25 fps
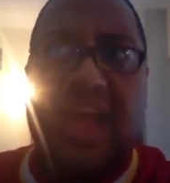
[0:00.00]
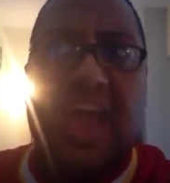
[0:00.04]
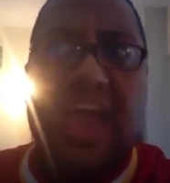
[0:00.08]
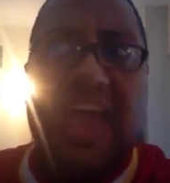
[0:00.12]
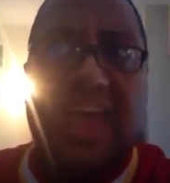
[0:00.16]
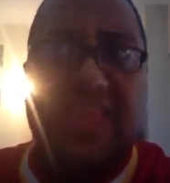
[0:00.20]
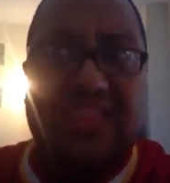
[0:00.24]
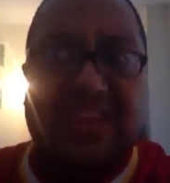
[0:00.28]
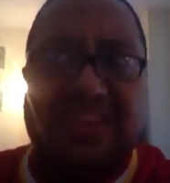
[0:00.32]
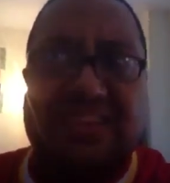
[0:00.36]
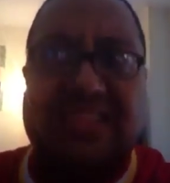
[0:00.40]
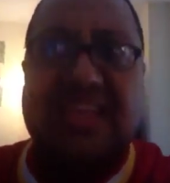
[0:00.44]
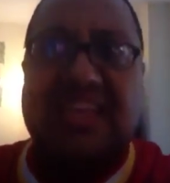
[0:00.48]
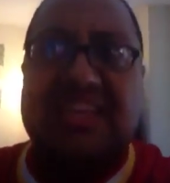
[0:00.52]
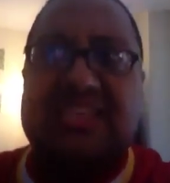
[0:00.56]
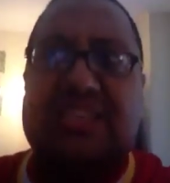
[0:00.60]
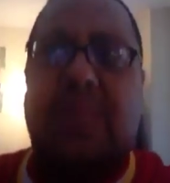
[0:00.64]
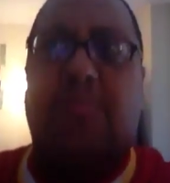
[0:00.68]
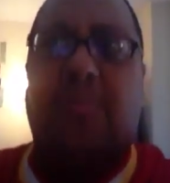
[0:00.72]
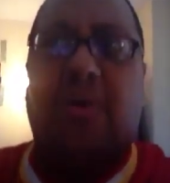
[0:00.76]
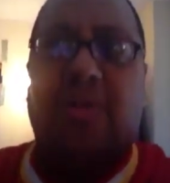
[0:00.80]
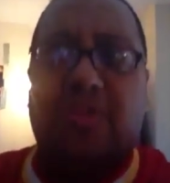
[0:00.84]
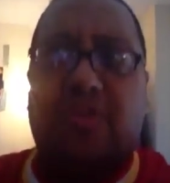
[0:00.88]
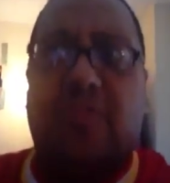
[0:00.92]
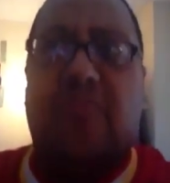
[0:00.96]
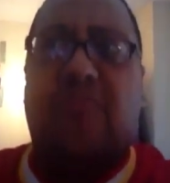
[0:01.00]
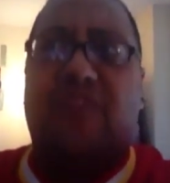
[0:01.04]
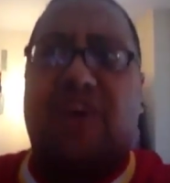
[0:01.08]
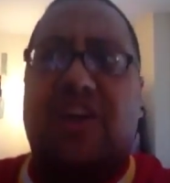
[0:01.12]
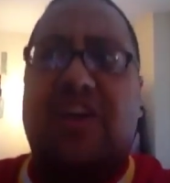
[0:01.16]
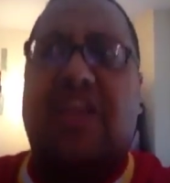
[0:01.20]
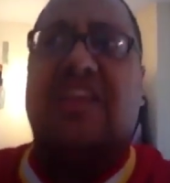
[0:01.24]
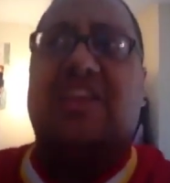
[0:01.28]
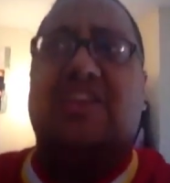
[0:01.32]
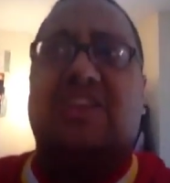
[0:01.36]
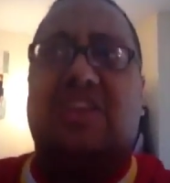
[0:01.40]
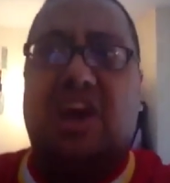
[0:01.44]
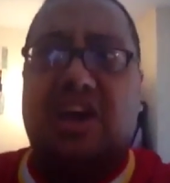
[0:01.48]
And this is the
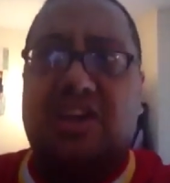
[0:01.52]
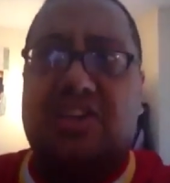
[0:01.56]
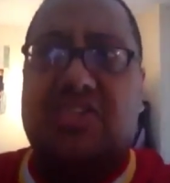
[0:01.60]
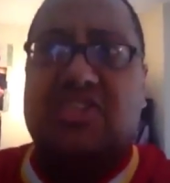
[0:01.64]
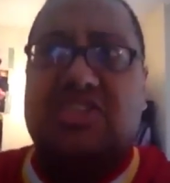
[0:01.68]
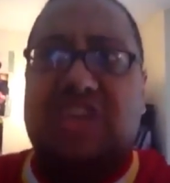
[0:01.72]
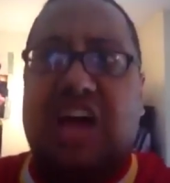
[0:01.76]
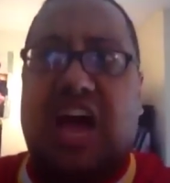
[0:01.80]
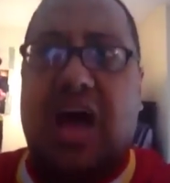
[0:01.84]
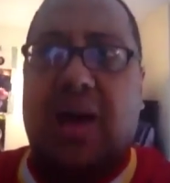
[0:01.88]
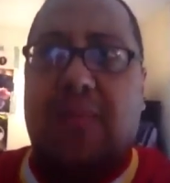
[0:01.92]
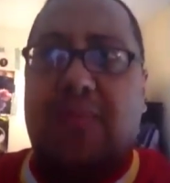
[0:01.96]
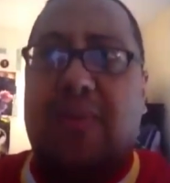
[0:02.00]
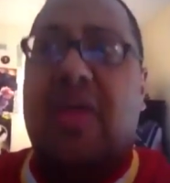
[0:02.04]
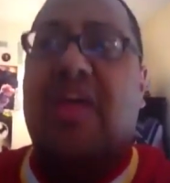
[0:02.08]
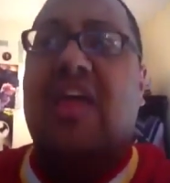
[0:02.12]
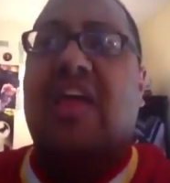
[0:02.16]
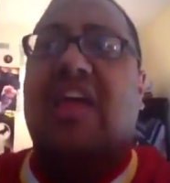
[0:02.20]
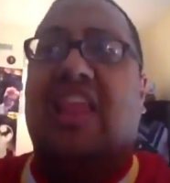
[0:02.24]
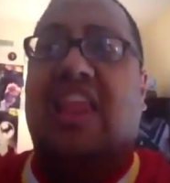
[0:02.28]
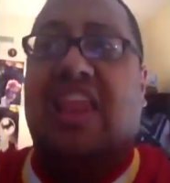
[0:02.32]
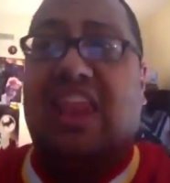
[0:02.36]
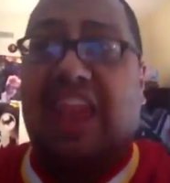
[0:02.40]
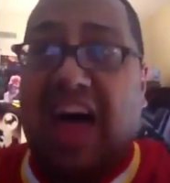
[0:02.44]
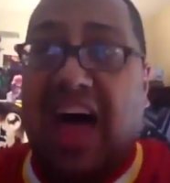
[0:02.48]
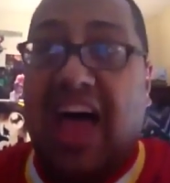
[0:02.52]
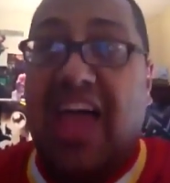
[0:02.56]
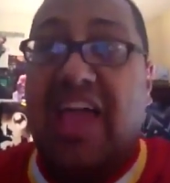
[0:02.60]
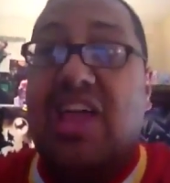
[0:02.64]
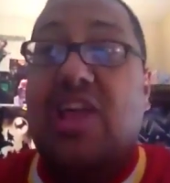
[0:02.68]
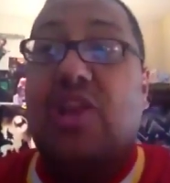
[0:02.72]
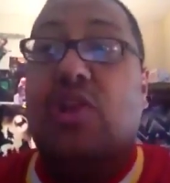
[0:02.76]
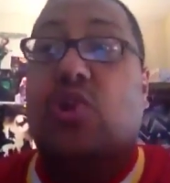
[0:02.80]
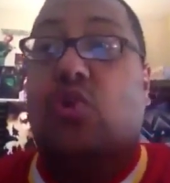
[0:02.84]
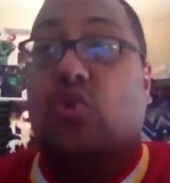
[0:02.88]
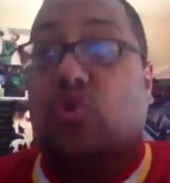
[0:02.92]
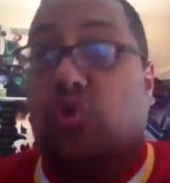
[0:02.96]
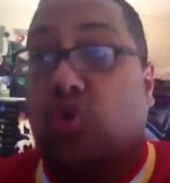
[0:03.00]
motherfucking nut job,
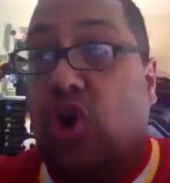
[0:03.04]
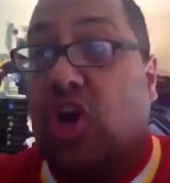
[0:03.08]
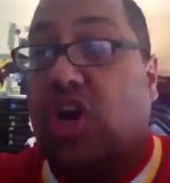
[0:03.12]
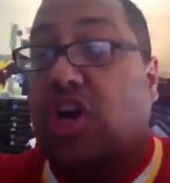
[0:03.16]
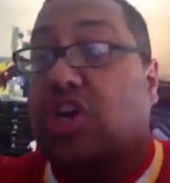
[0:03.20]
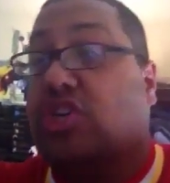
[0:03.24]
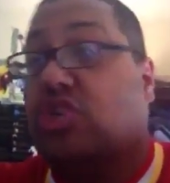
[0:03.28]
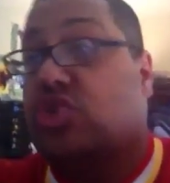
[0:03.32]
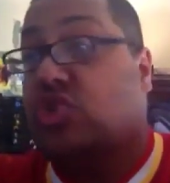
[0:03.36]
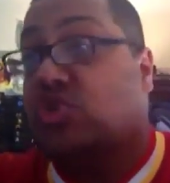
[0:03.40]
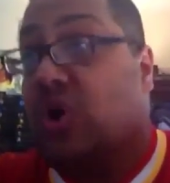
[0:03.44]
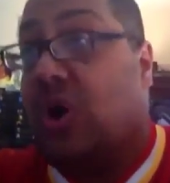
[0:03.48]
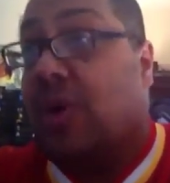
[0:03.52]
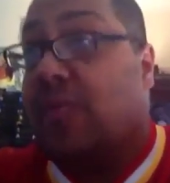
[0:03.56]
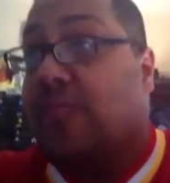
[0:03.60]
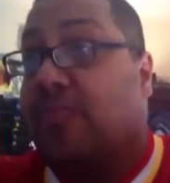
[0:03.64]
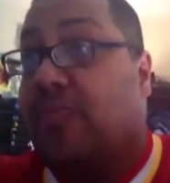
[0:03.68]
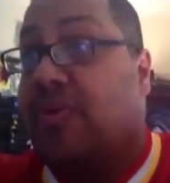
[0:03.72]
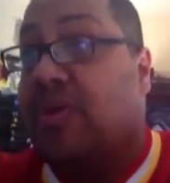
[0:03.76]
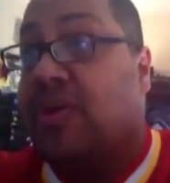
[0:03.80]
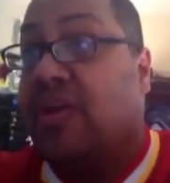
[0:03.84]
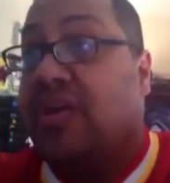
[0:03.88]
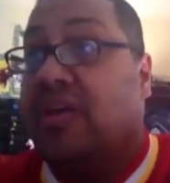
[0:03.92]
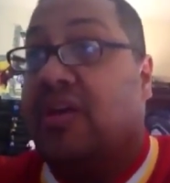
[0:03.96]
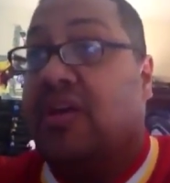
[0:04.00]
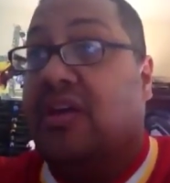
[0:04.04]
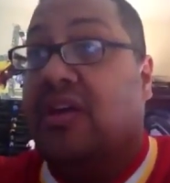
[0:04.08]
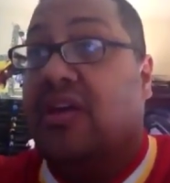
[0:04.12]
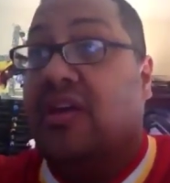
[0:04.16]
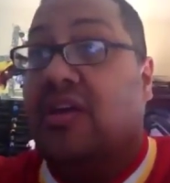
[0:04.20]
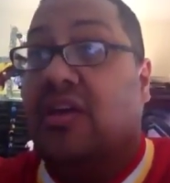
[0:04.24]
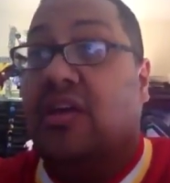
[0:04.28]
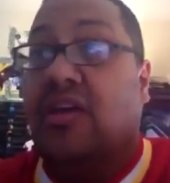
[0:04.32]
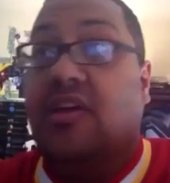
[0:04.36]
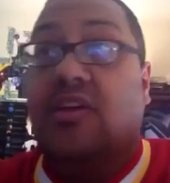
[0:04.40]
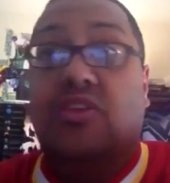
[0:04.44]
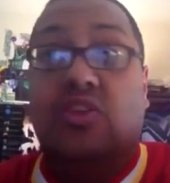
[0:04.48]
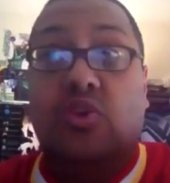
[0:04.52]
lying crook Trump
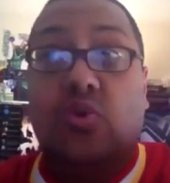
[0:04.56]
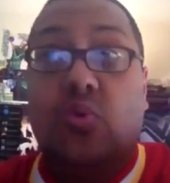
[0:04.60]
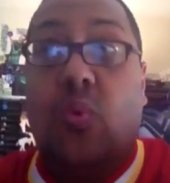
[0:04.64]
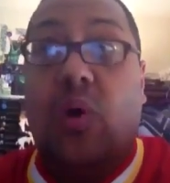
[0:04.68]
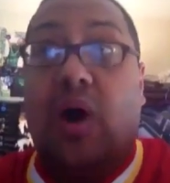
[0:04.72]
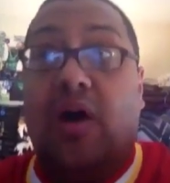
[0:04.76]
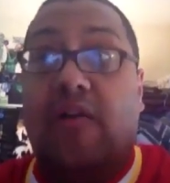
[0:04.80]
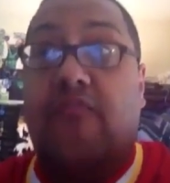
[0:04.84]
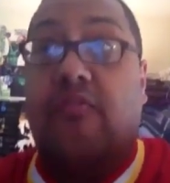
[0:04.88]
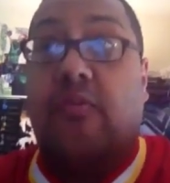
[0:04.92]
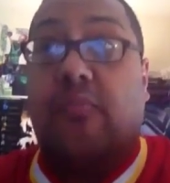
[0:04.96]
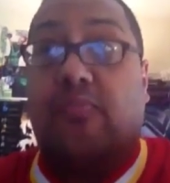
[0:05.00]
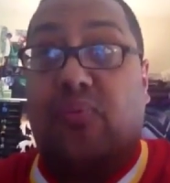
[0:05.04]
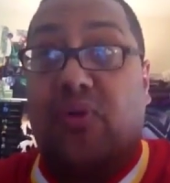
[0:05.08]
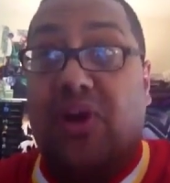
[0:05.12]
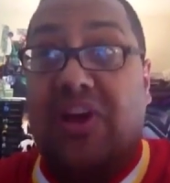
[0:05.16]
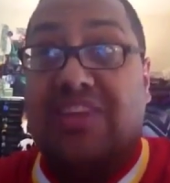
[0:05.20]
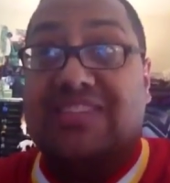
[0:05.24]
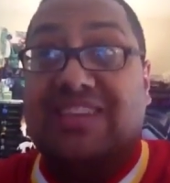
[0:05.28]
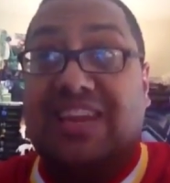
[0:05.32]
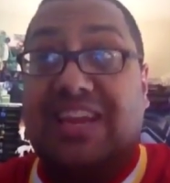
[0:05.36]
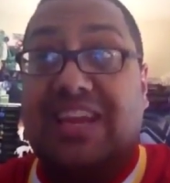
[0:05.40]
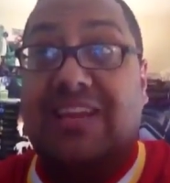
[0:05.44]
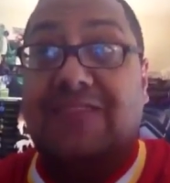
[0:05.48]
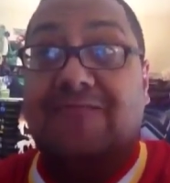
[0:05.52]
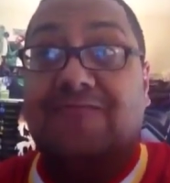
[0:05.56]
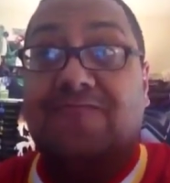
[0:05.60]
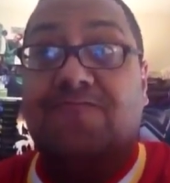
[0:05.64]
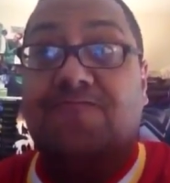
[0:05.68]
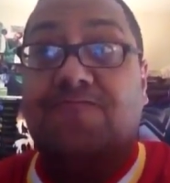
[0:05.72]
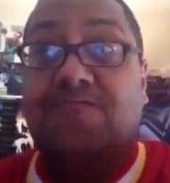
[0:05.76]
you want for president?